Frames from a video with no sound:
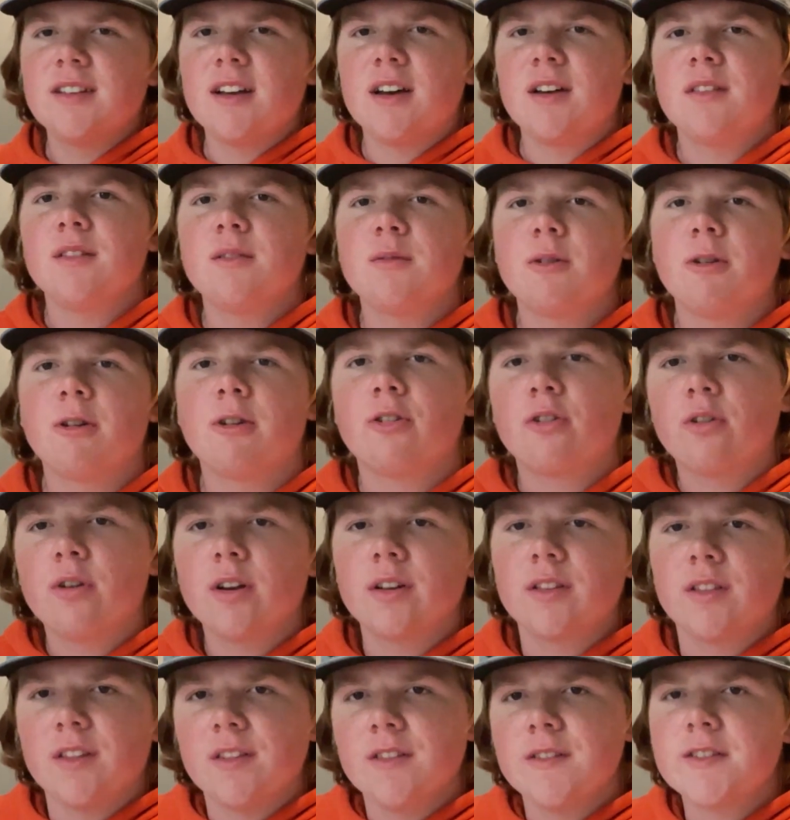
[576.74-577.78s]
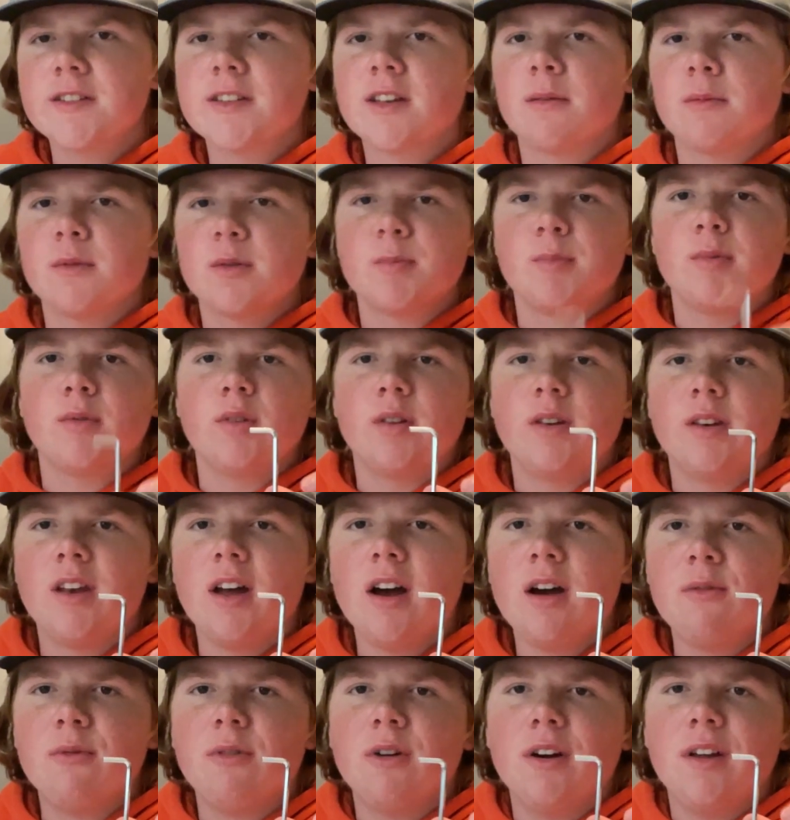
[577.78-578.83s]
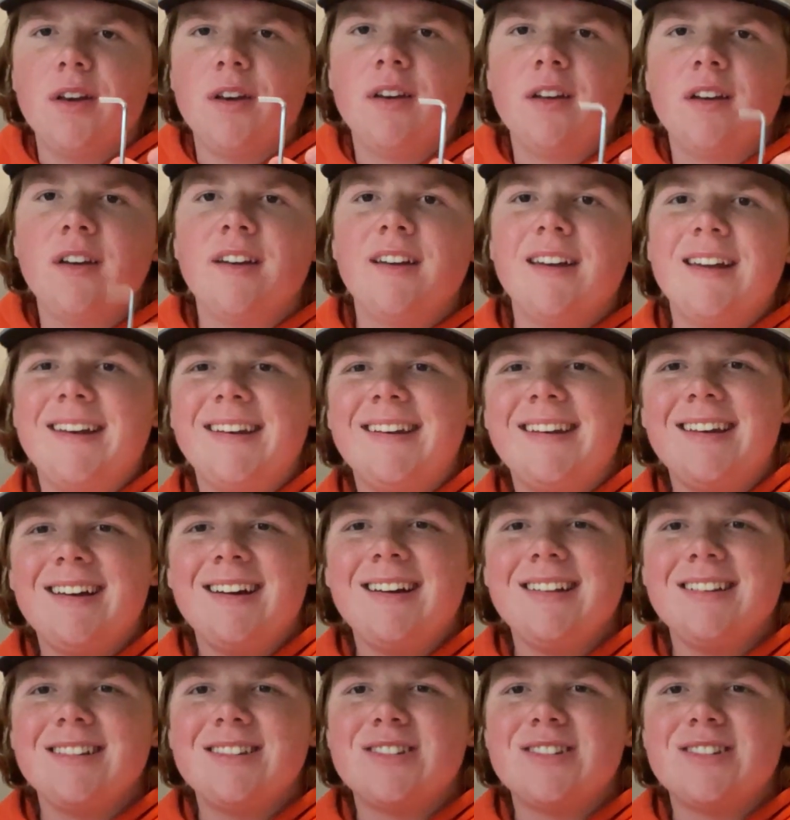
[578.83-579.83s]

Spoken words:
out real quick, that this comes with not 1, not